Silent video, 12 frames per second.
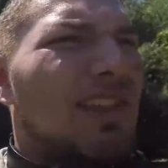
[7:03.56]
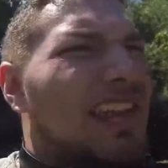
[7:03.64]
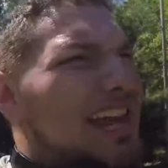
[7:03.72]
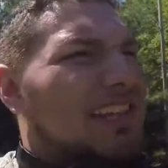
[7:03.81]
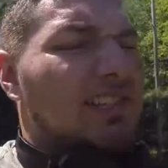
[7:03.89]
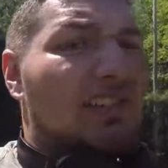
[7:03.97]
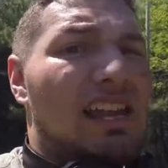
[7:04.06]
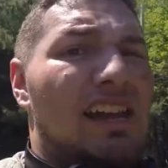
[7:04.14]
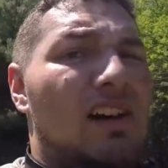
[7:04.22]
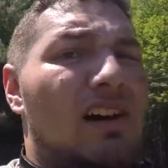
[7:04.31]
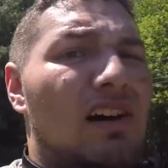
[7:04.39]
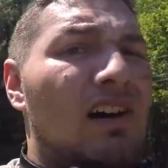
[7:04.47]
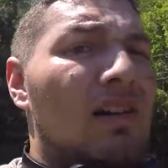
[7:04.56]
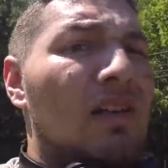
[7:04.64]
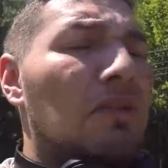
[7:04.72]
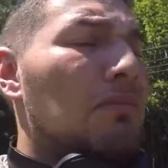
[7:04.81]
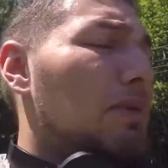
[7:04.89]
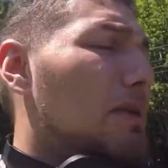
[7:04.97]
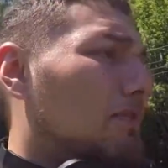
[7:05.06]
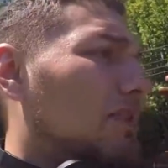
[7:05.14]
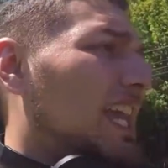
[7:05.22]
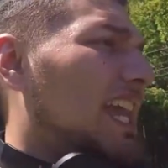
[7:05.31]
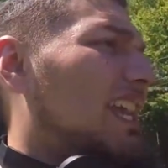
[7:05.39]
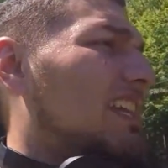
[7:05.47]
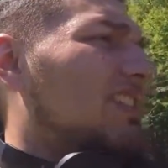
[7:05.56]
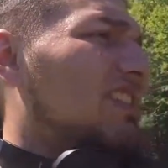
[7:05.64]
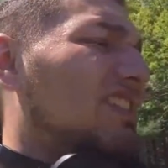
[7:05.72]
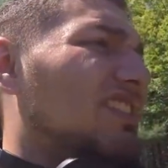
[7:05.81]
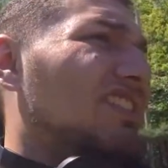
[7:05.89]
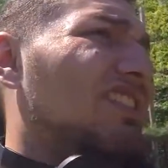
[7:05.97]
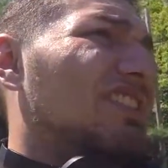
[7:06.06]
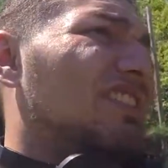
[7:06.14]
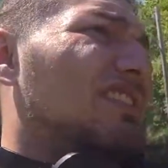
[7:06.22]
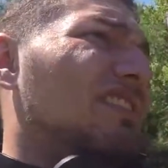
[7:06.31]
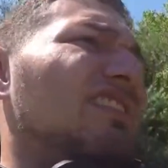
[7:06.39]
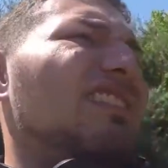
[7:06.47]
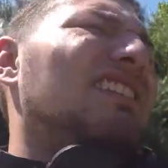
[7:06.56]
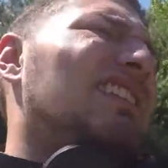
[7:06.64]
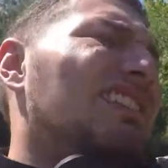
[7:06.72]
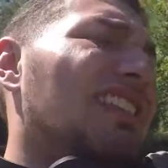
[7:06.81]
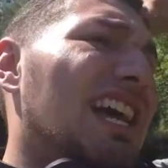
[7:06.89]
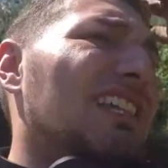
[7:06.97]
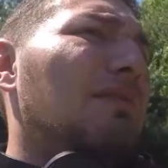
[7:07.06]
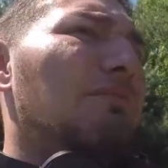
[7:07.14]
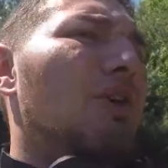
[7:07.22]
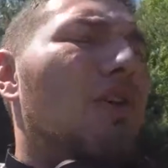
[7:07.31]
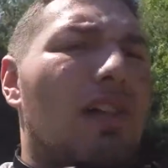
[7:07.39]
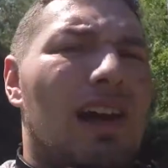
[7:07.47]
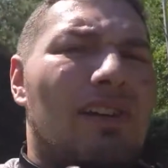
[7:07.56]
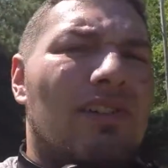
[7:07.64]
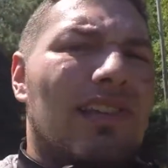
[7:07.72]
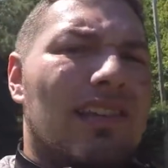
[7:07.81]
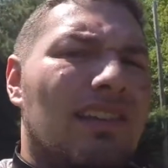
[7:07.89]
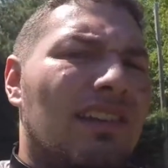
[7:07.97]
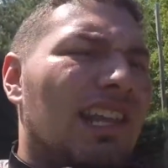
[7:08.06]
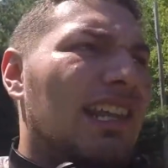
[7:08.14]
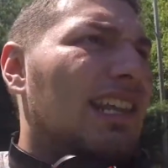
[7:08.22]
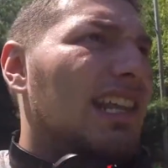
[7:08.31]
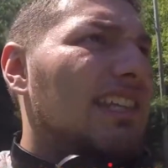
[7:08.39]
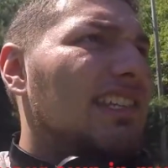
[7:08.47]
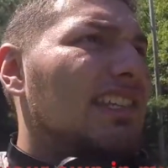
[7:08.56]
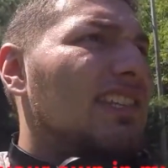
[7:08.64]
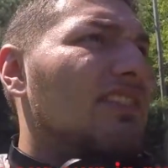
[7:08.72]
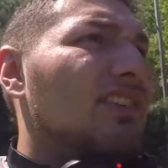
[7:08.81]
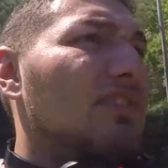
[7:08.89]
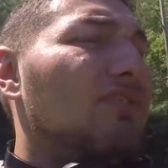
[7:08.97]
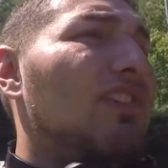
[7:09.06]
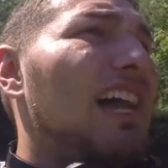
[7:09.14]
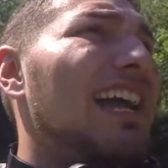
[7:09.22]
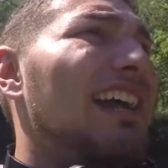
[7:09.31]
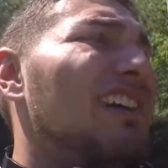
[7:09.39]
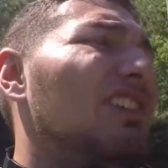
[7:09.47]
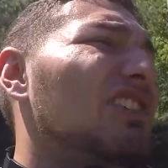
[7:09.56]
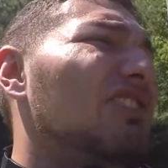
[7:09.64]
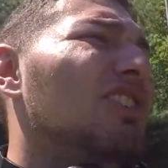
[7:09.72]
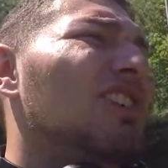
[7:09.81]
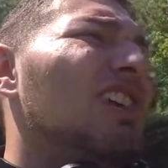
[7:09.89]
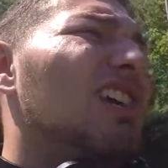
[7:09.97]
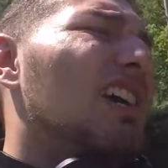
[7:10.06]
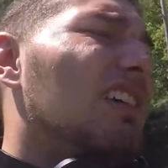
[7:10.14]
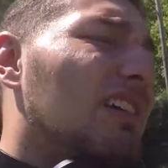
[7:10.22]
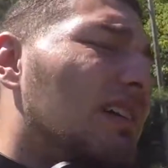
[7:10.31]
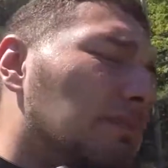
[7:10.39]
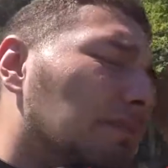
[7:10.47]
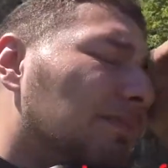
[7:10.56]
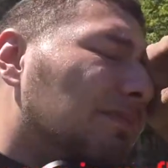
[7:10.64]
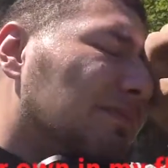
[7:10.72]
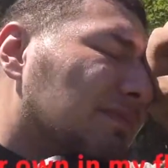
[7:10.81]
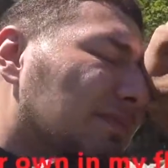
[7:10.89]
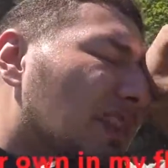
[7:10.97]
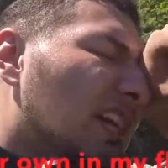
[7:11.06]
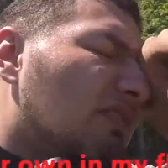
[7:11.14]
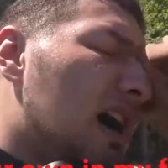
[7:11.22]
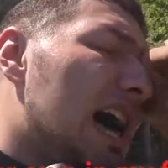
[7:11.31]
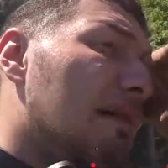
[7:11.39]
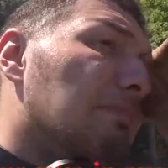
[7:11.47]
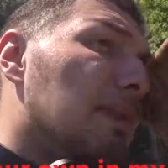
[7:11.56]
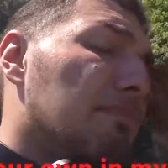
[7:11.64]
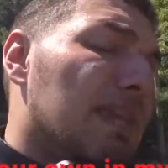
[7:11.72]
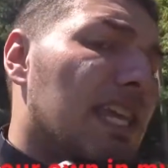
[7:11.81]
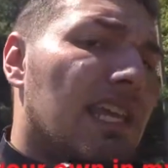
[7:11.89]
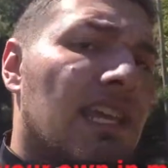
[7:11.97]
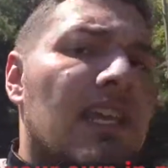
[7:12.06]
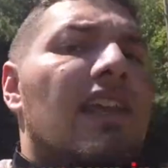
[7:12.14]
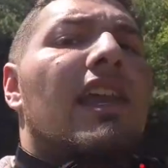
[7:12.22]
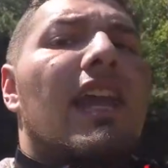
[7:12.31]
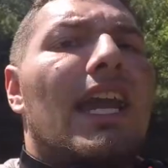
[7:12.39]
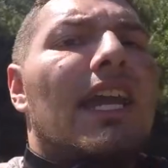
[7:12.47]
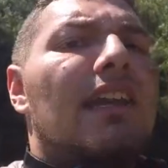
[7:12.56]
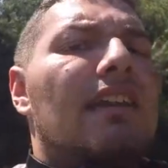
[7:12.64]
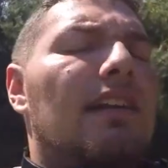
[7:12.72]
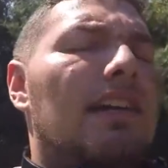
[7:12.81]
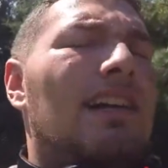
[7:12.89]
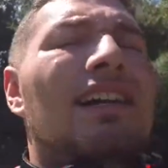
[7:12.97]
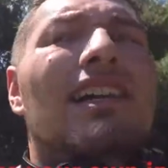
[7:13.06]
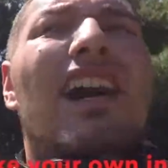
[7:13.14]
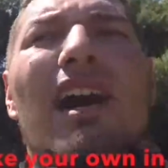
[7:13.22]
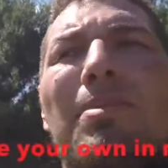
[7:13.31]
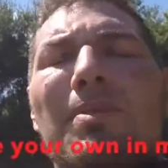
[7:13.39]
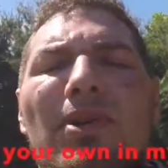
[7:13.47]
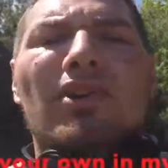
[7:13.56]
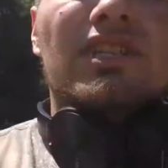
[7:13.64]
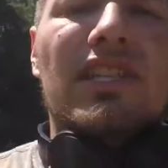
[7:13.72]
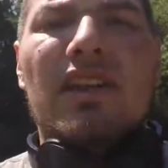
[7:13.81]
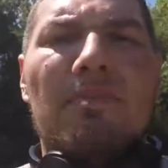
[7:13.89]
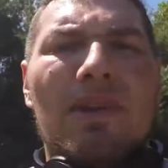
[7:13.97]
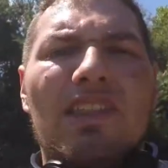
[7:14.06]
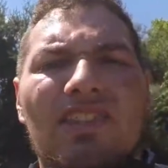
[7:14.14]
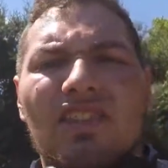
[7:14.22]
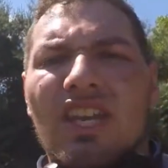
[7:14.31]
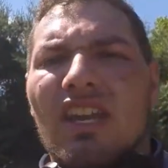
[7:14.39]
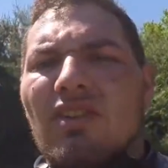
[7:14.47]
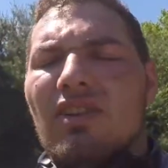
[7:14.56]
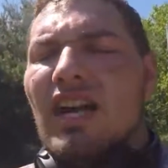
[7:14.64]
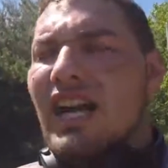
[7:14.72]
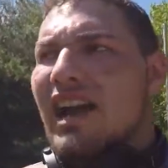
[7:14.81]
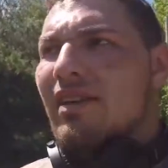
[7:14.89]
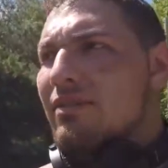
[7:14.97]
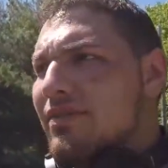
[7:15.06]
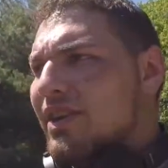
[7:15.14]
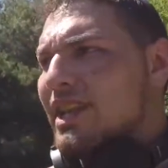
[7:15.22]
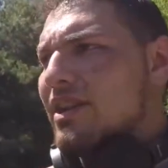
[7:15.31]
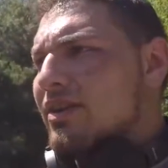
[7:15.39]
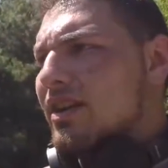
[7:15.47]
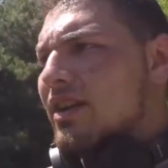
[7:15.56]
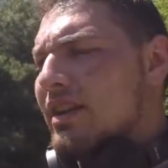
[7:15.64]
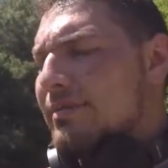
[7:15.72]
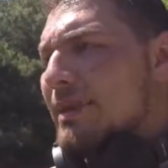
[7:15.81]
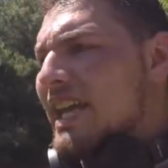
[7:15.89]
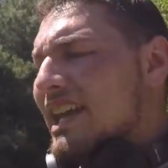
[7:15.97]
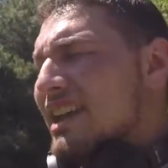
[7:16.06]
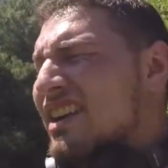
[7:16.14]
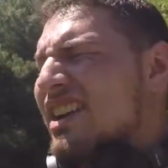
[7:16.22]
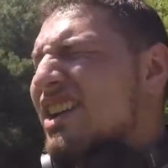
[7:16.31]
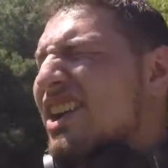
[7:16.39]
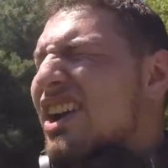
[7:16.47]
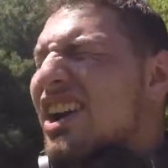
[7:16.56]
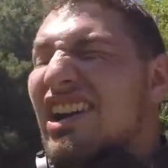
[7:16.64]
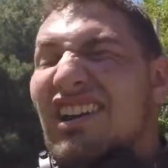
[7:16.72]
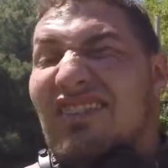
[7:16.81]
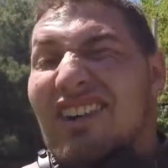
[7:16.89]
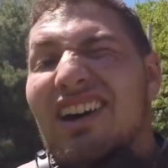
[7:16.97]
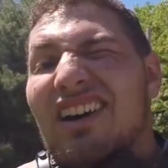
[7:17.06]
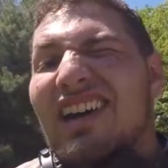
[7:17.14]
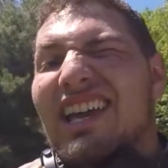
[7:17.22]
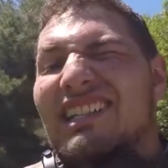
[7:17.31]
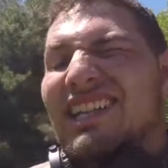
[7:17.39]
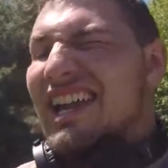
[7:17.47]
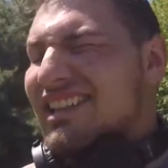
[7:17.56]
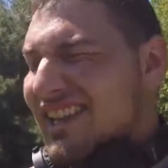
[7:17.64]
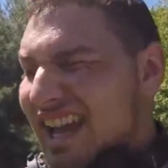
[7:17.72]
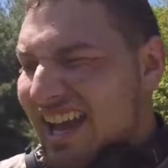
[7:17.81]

of that, so that people can't just slide the pole out and steal your flag on you, like what happened to me. And I'll be posting up on the channel. I have a video already made of exactly